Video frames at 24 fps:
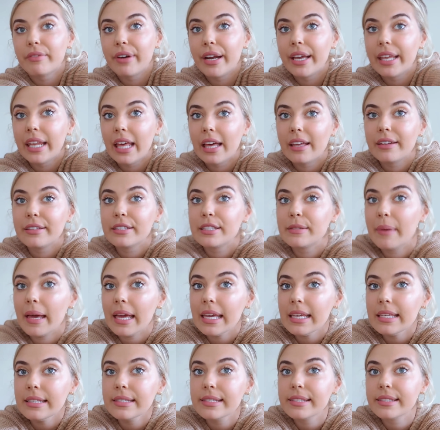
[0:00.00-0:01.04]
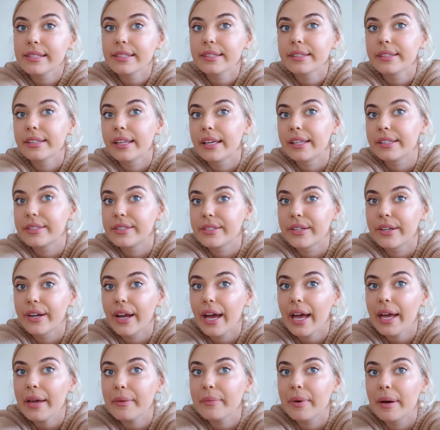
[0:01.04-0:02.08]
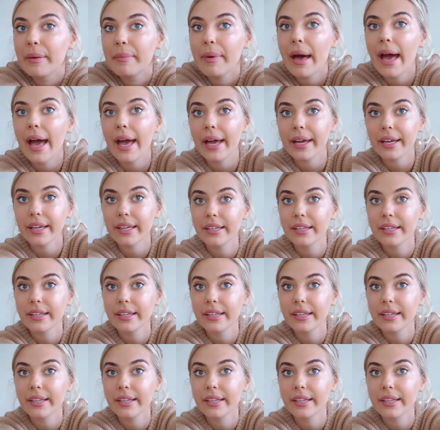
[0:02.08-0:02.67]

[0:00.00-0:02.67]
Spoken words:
ran out of space. That's alright, we're back.